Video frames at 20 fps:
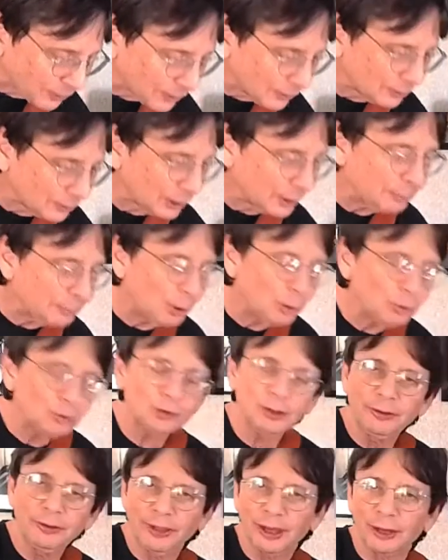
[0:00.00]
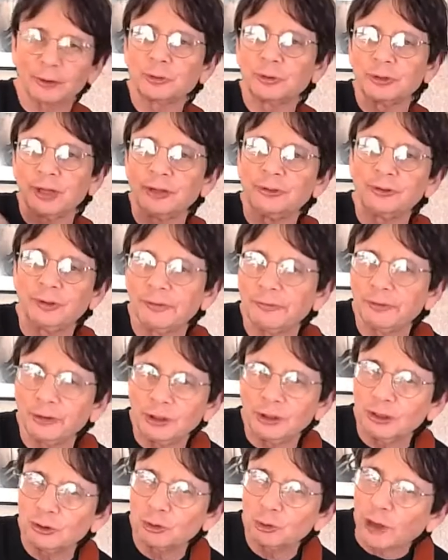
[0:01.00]
like mostly that
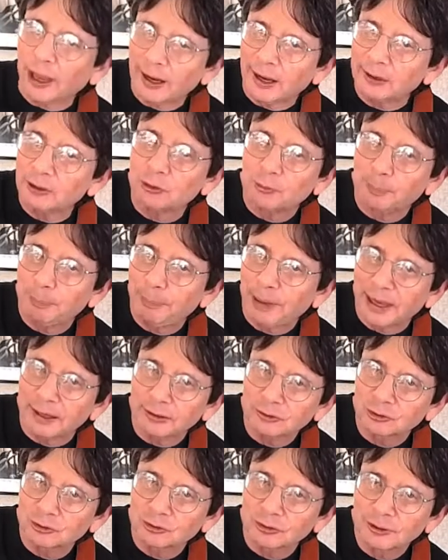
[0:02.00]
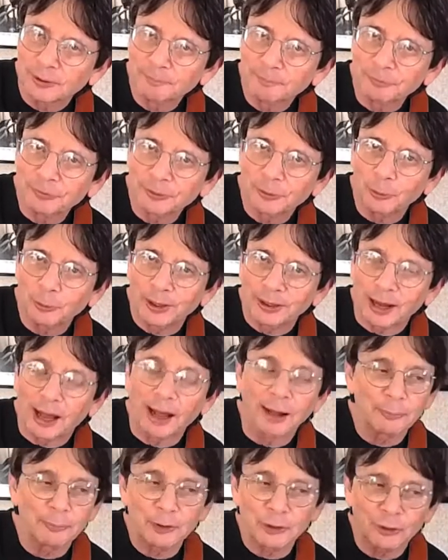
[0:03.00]
creativity is at its best when
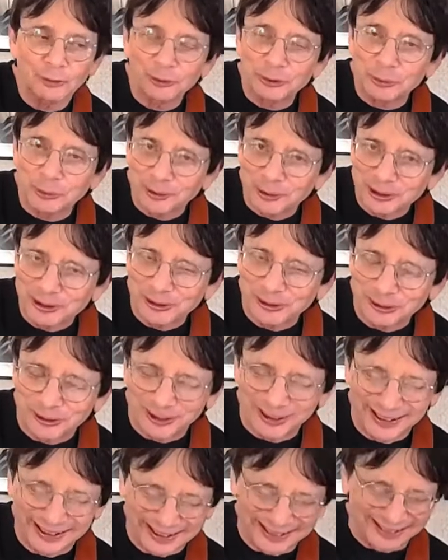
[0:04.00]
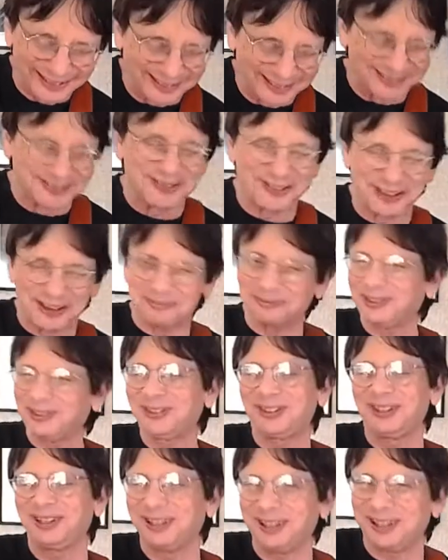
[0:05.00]
I'm the only one hearing it, when I'm
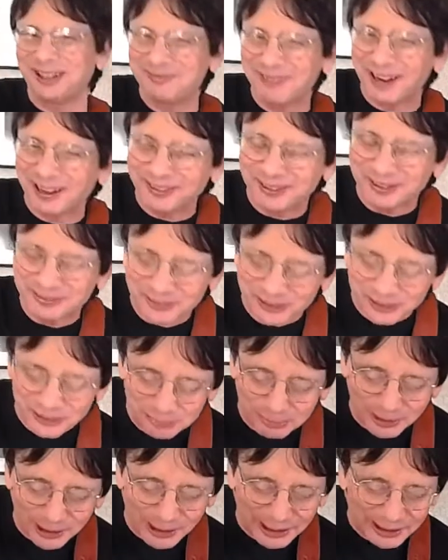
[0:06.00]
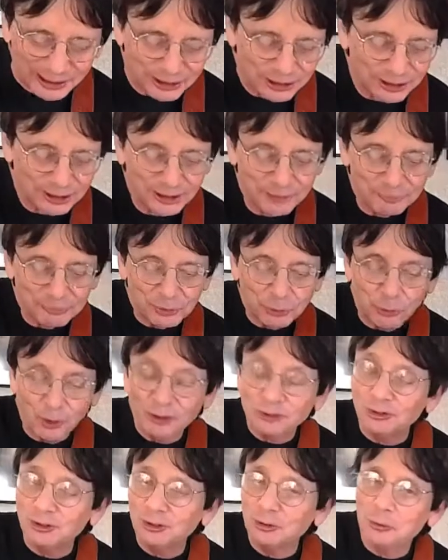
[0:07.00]
sitting in my living room playing.
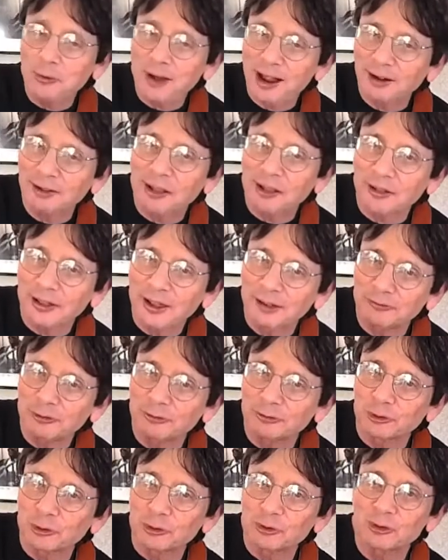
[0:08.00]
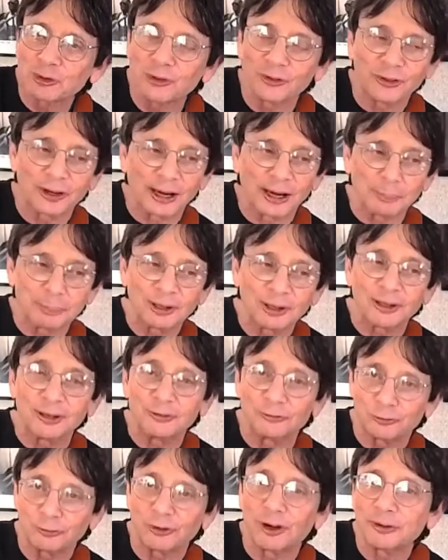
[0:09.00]
Once in a while, I'll have a version that I play
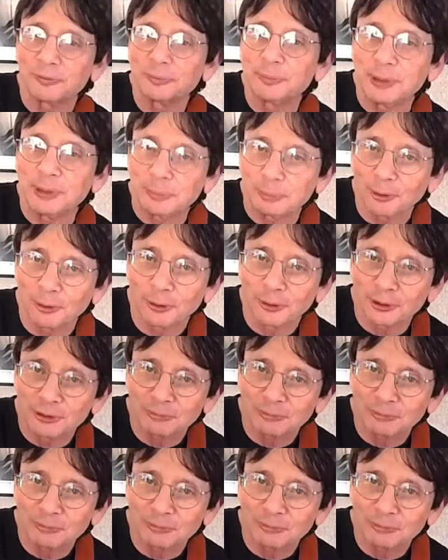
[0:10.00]
in front of people